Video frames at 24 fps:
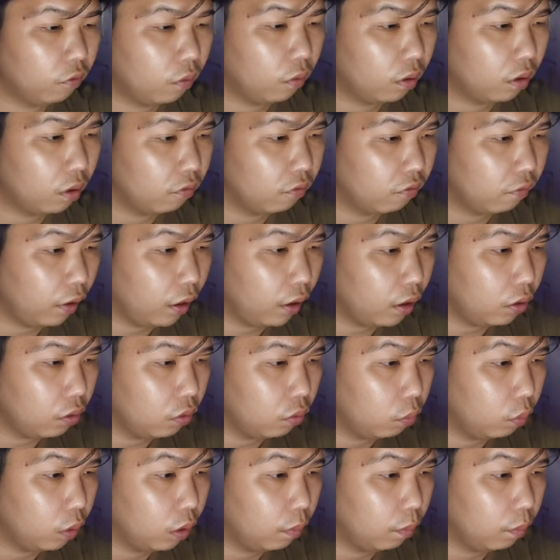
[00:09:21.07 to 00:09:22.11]
for the
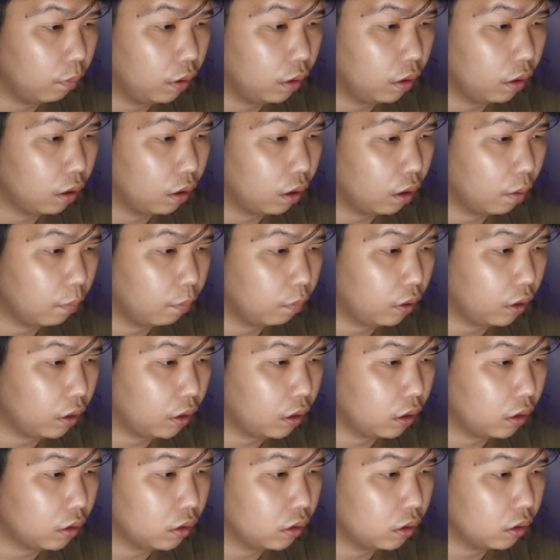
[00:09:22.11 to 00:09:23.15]
value will be
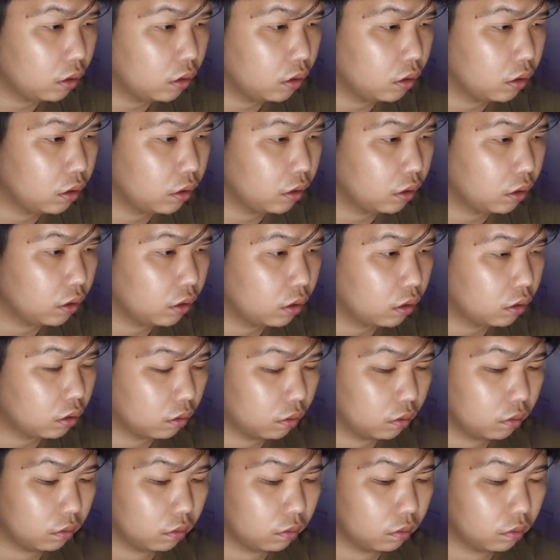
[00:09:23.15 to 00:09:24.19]
applications JSON.